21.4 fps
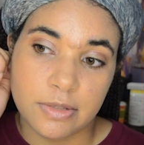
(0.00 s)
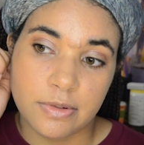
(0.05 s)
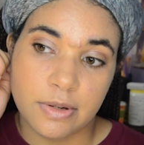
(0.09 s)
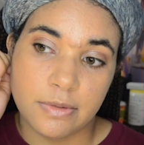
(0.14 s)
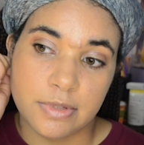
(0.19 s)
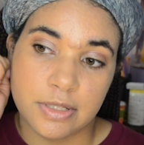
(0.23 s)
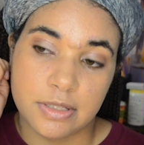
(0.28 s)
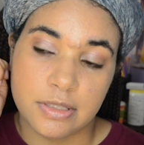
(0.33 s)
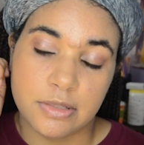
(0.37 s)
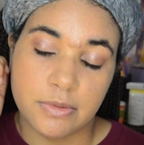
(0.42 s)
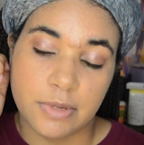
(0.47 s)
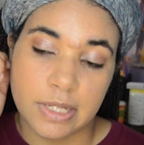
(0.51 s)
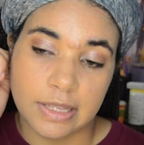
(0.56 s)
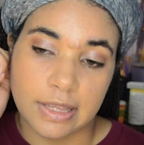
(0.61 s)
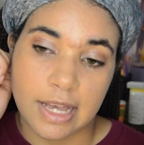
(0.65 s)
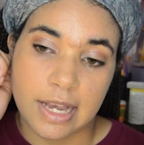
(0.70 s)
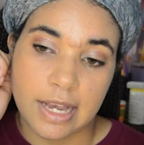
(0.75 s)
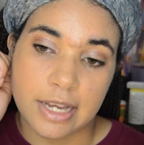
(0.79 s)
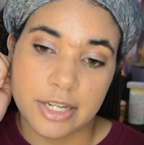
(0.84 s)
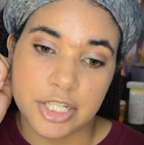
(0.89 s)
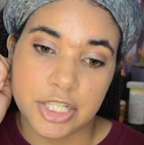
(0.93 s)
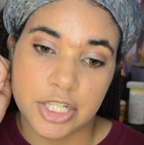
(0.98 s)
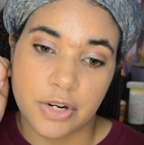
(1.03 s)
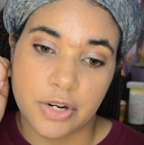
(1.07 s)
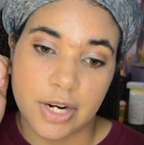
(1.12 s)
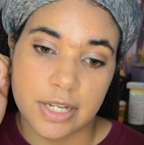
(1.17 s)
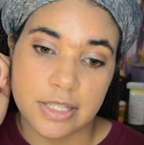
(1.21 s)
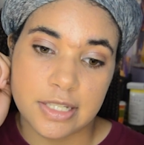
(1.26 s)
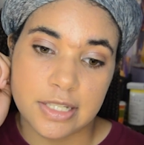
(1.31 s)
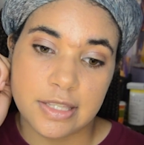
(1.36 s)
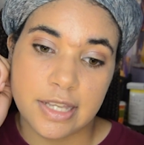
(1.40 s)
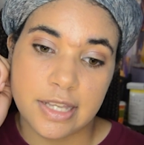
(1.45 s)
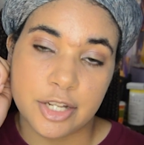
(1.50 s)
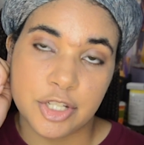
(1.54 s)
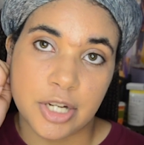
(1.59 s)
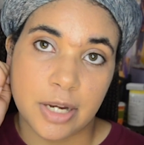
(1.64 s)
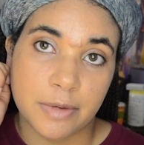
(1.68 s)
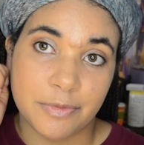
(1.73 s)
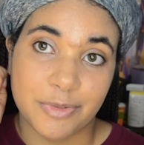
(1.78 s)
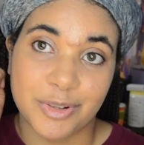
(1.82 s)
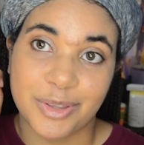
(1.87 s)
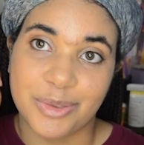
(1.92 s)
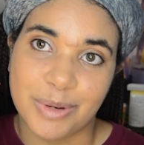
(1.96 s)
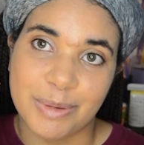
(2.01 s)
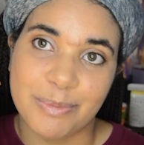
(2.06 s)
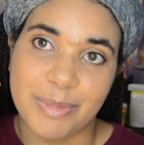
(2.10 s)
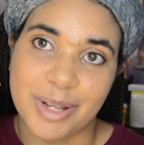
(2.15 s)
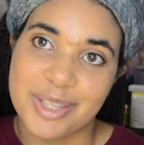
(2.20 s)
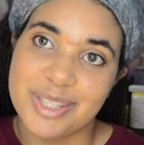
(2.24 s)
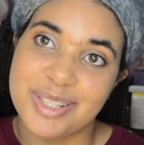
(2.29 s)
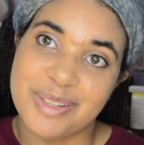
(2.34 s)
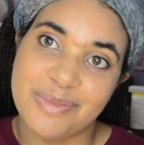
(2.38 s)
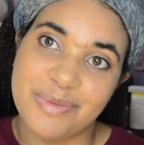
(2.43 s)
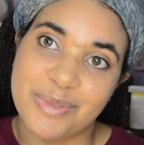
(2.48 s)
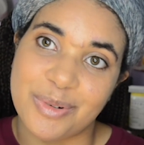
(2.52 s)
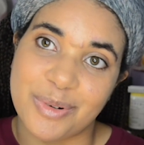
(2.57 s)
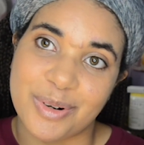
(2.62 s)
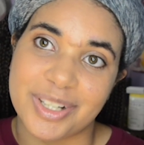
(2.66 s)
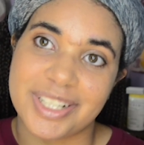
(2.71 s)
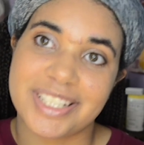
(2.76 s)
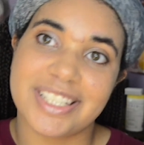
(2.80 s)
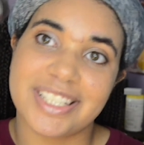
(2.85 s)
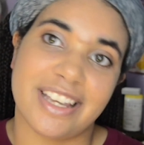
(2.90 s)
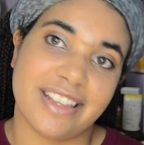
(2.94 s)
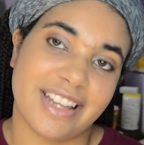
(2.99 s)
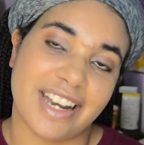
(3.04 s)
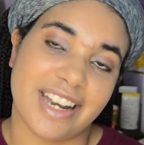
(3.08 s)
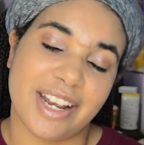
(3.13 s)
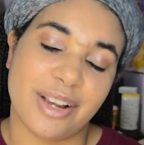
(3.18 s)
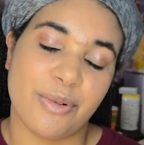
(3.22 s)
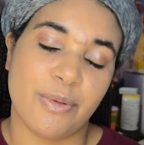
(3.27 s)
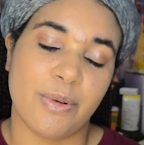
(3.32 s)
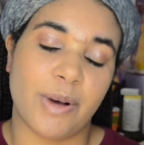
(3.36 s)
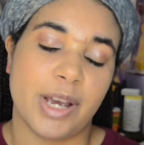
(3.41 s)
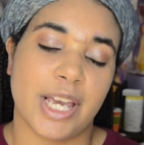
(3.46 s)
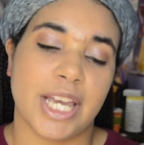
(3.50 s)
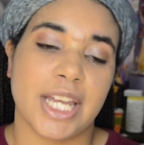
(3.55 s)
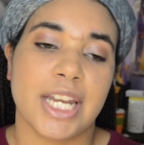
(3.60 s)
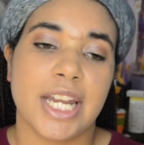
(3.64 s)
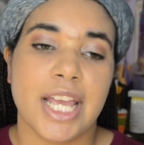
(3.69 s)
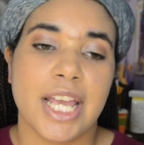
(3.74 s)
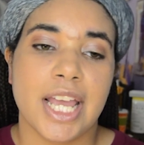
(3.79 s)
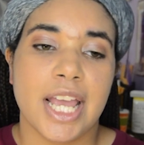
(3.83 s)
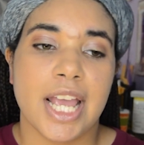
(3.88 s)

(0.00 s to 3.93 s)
what I was doing last year. I did that job for 3 months, of course, and then I quit.